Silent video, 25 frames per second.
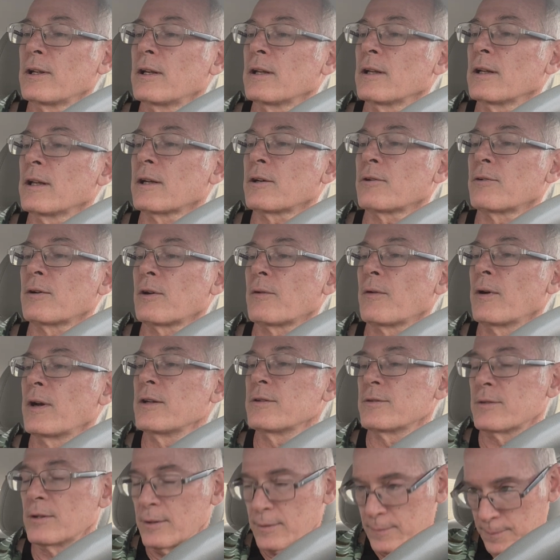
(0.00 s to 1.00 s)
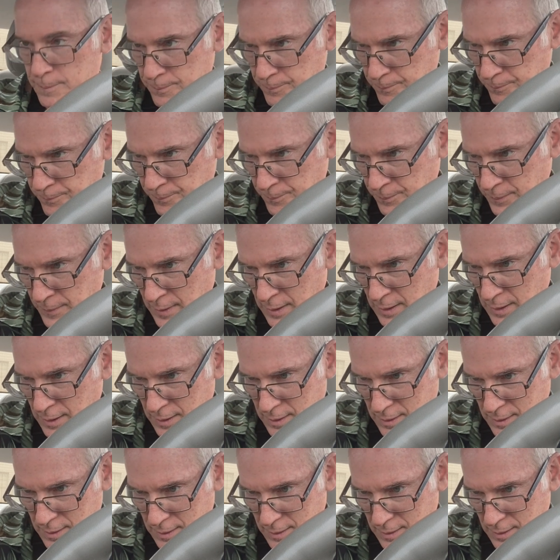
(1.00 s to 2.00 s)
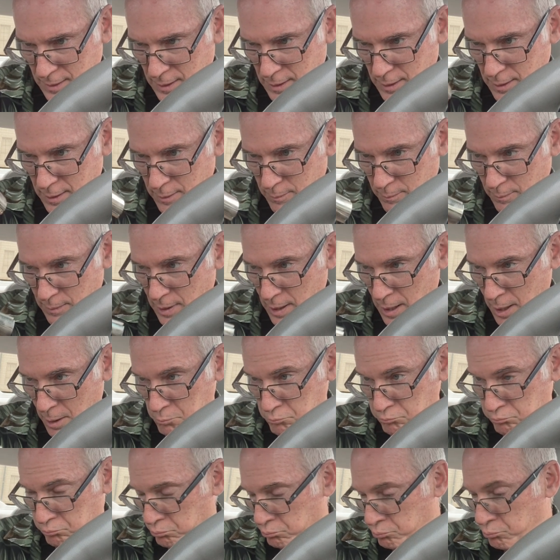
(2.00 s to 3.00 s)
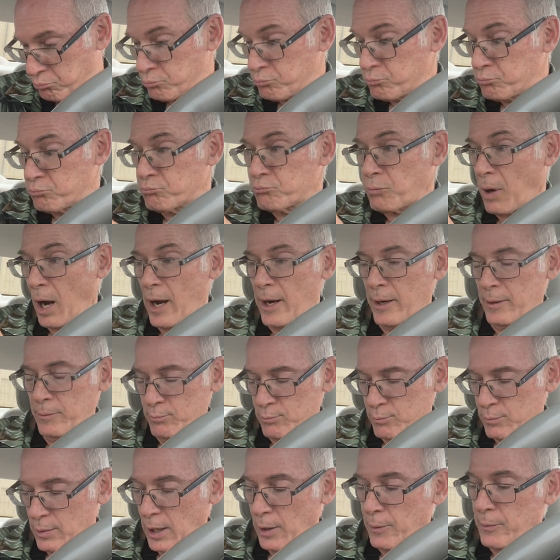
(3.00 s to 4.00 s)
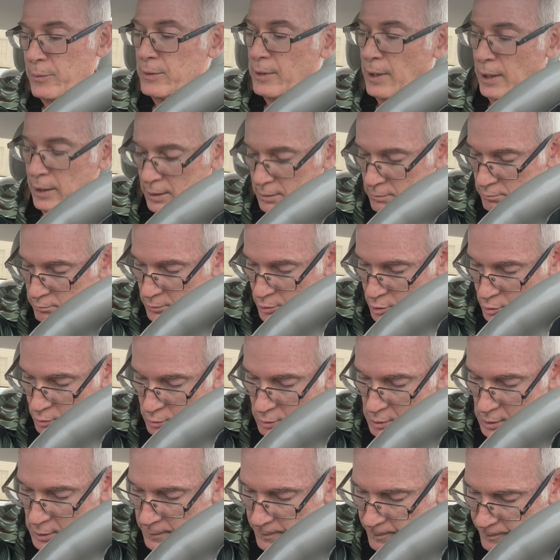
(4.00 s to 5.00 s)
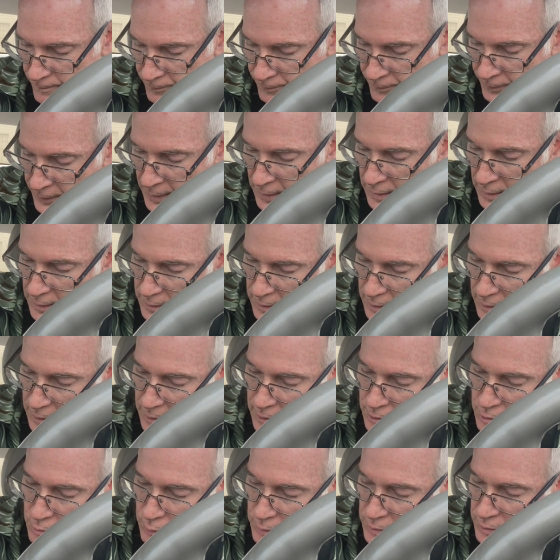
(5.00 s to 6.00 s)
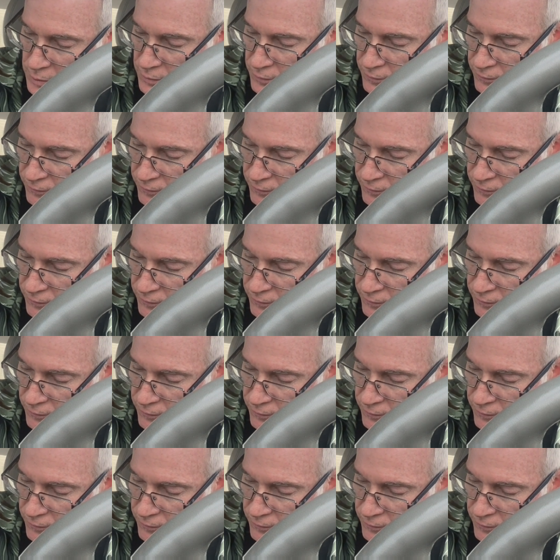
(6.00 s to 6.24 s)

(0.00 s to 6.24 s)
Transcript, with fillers: electric razor. uh, I, I was like, cool. Now this was